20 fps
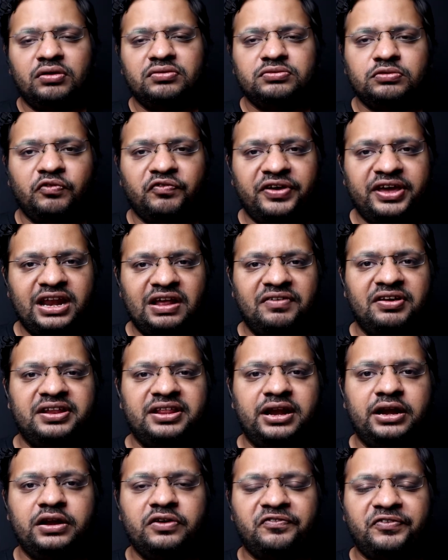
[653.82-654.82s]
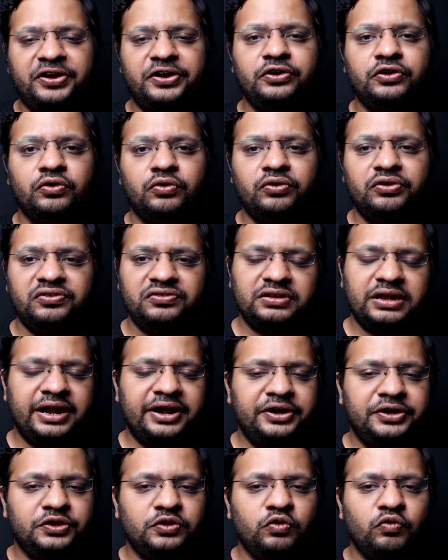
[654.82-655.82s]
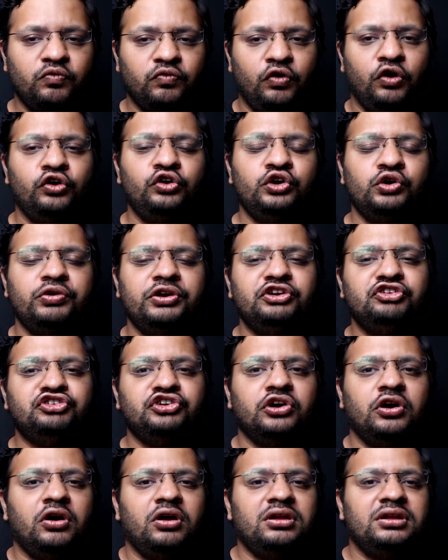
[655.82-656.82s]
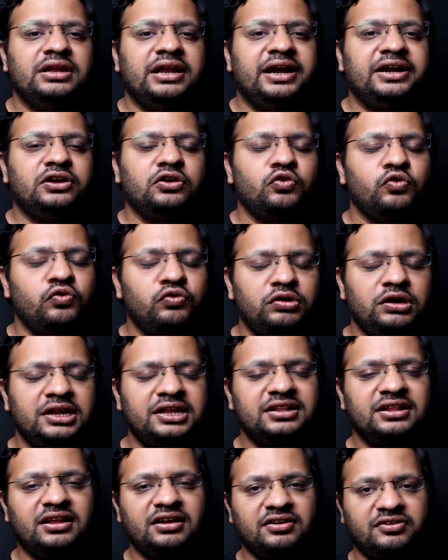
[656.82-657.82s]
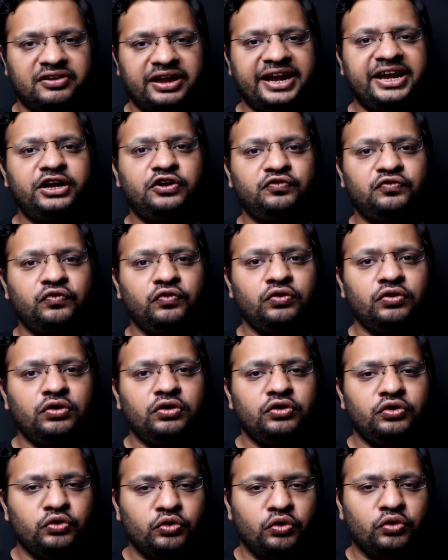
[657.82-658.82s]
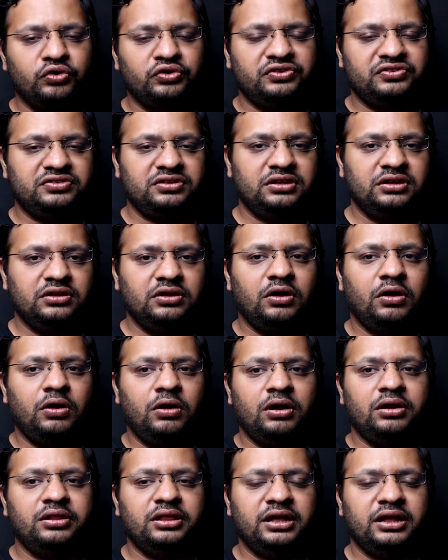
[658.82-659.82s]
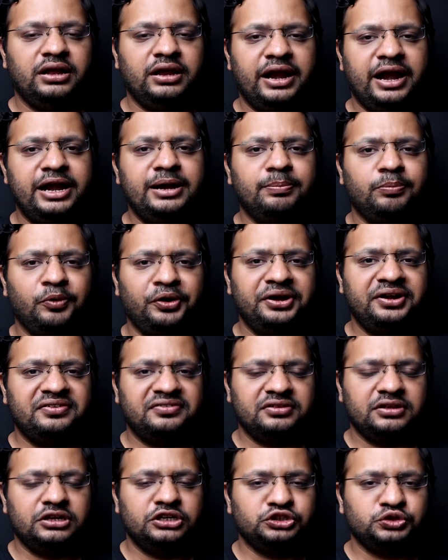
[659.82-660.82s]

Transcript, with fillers: So wherever there are different nodes and you want to ensure that only the rightful nodes or the endpoints uh,